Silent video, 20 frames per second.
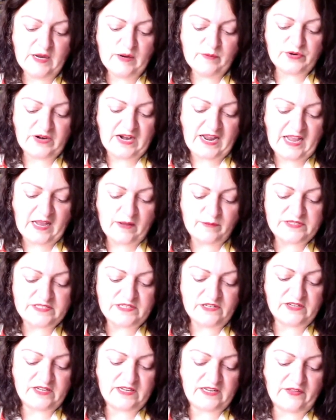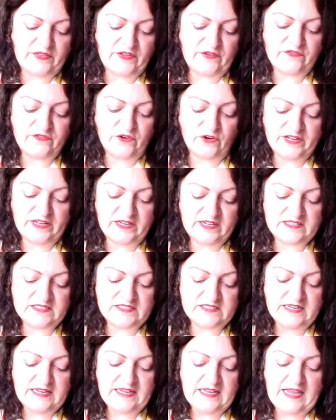perhaps looking at the
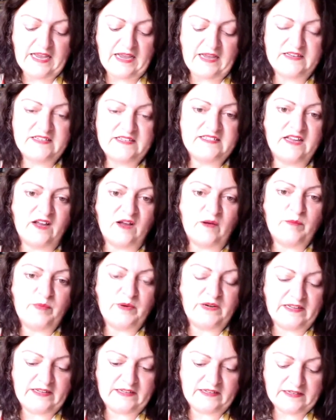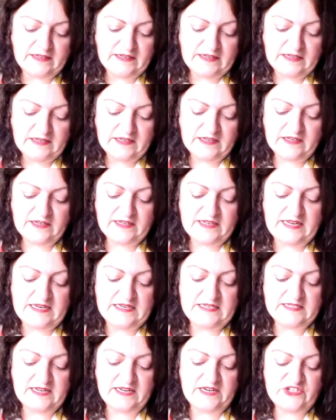phonics and sampling Key
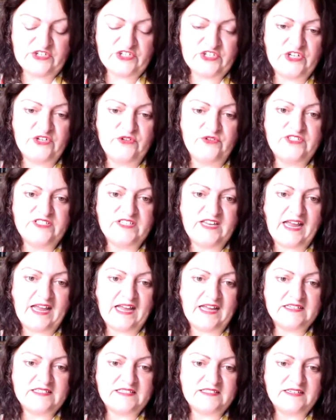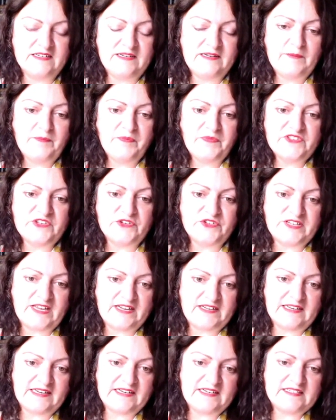Stage 2 SATs. So
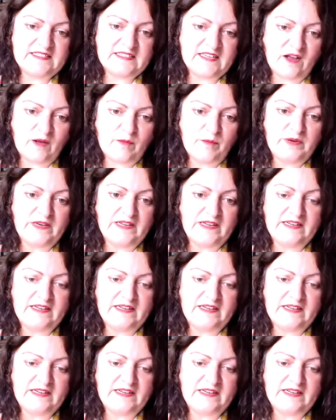sending sampling